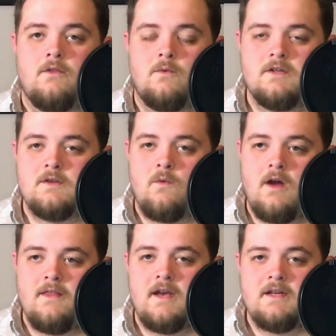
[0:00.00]
The reason
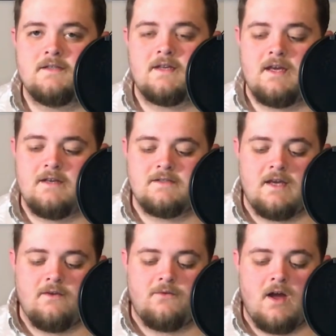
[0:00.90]
why that is
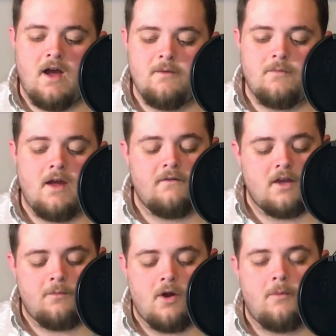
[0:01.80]
if I'm
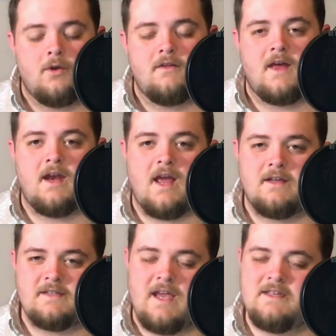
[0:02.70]
having a property that
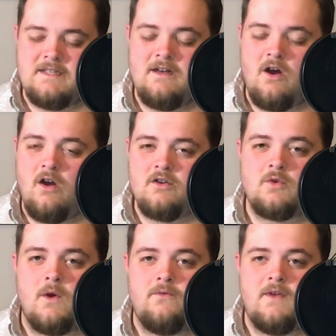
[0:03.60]
is 1,800
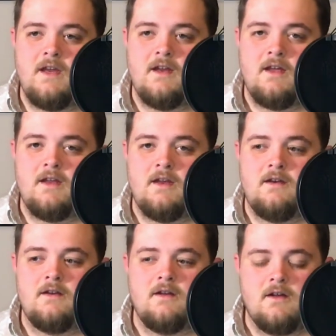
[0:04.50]
square feet
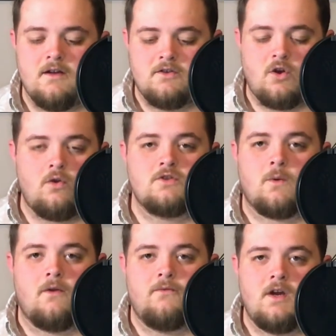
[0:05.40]
in total
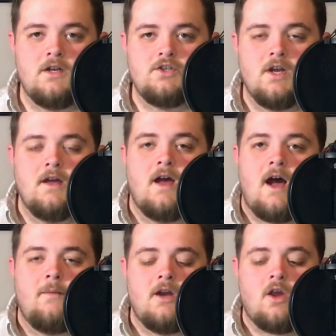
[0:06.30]
square footage,
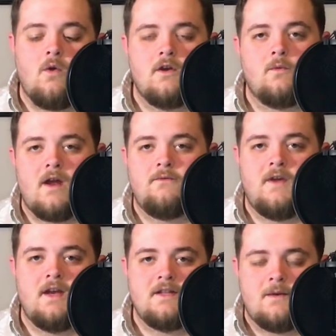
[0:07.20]
I'm going to go into
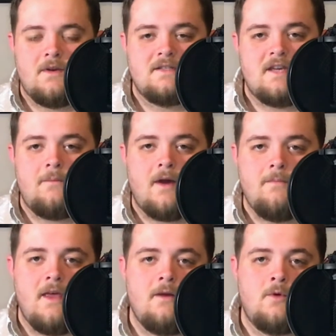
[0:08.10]
Redfin and I'm going to set
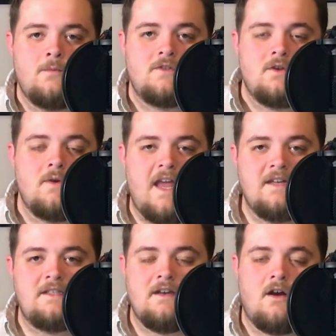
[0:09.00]
my minimum to
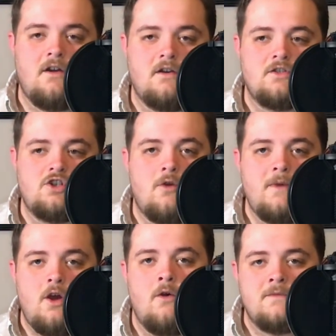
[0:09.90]
1,800. Show
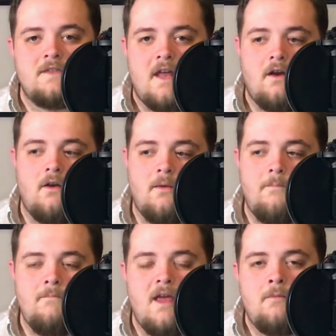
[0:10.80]
me homes that are a
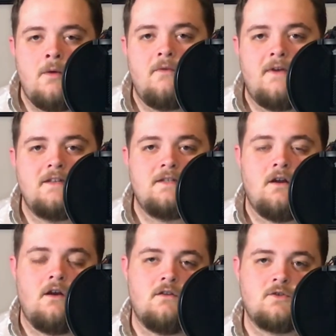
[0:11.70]
minimum of
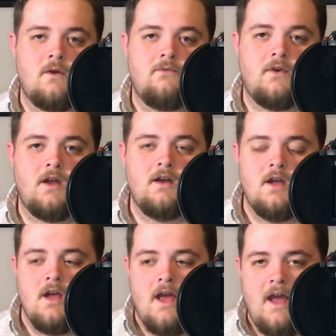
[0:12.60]
1,800 square foot
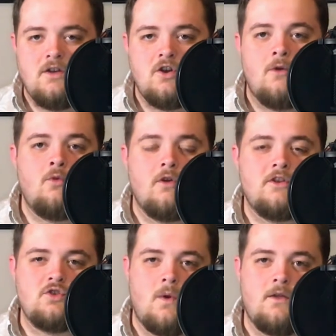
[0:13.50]
and no more
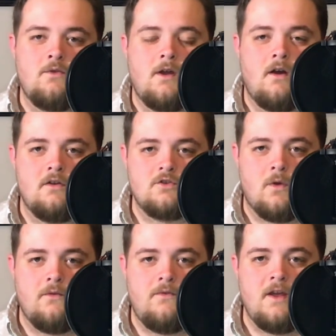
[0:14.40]
than 2,300
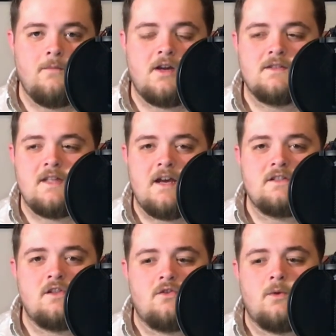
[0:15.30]
square feet, because that
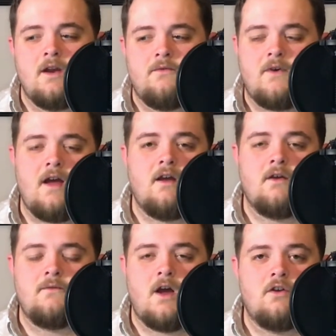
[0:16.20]
is the 300 to
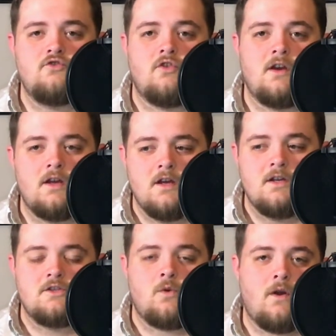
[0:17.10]
500
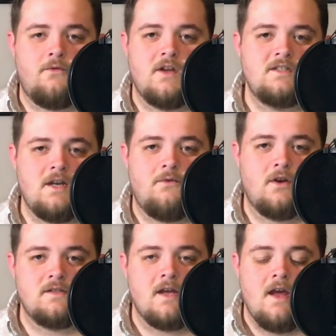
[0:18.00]
square foot difference.